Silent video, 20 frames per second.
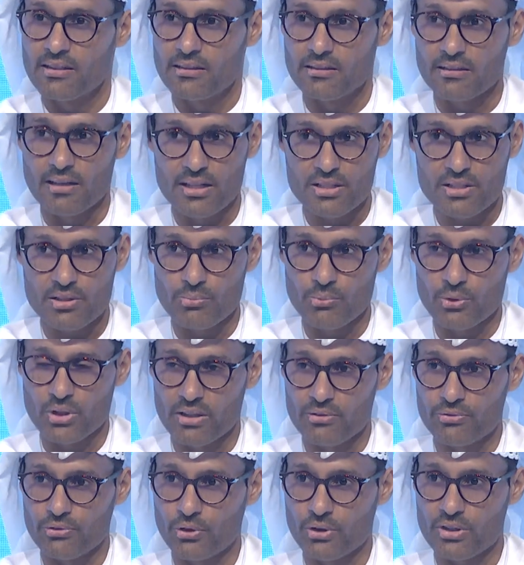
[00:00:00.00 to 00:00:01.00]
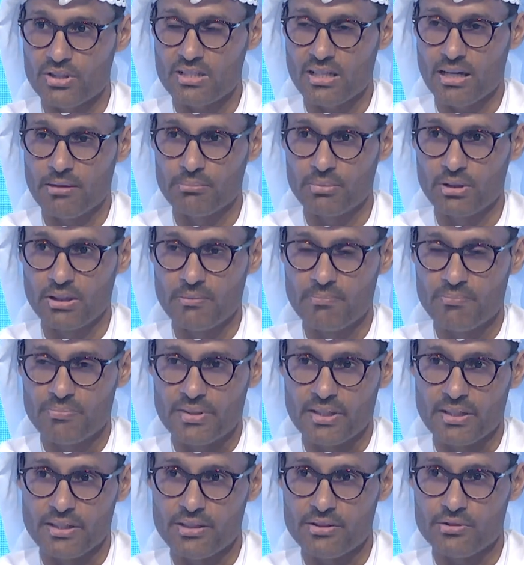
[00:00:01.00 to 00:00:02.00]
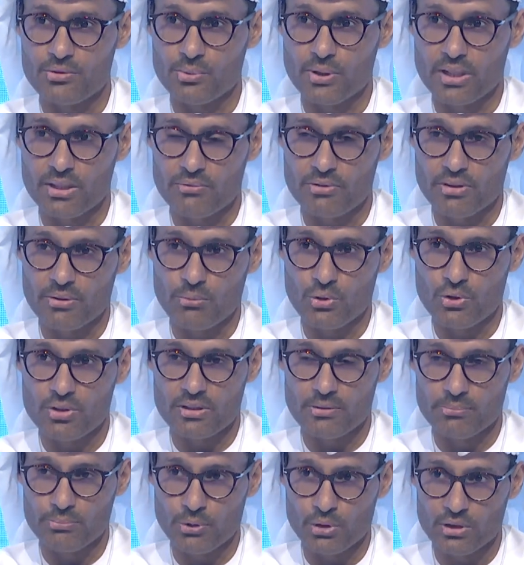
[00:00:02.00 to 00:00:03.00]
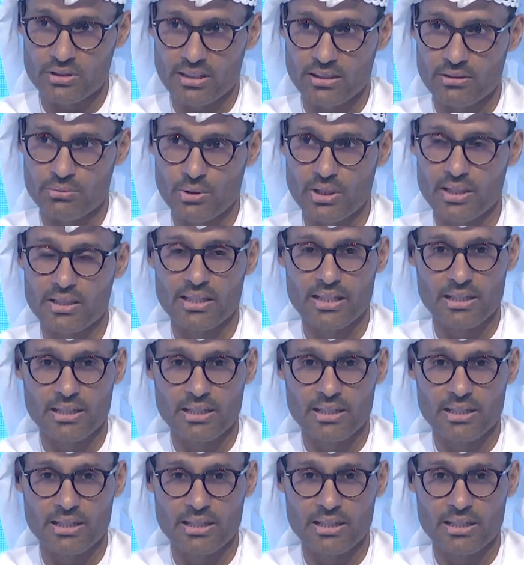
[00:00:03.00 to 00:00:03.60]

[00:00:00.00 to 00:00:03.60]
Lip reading: Ransomware, for example, is one of the most important one.